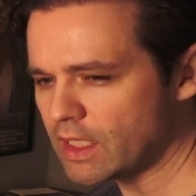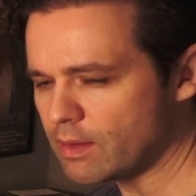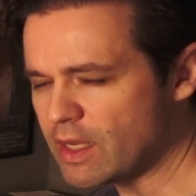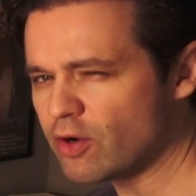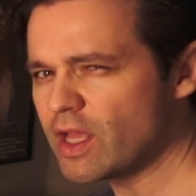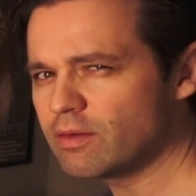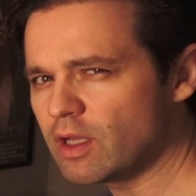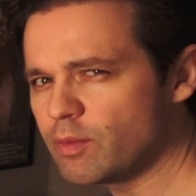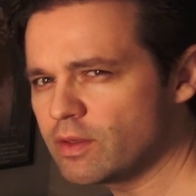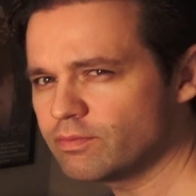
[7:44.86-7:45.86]
Internet,
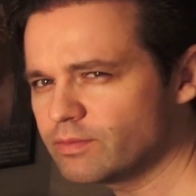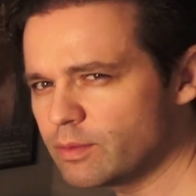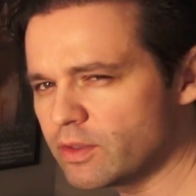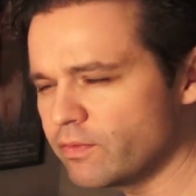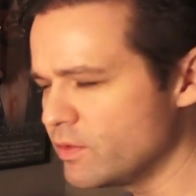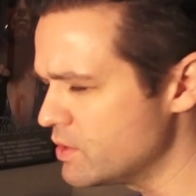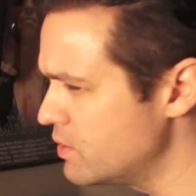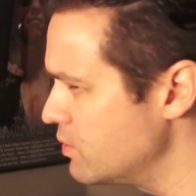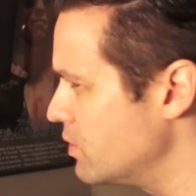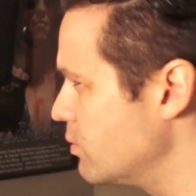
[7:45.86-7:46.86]
I mean, people confuse the
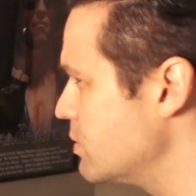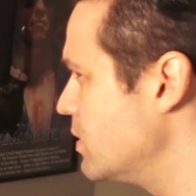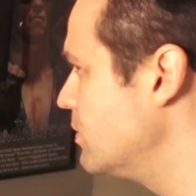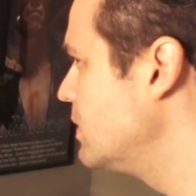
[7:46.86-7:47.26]
2 terms, but.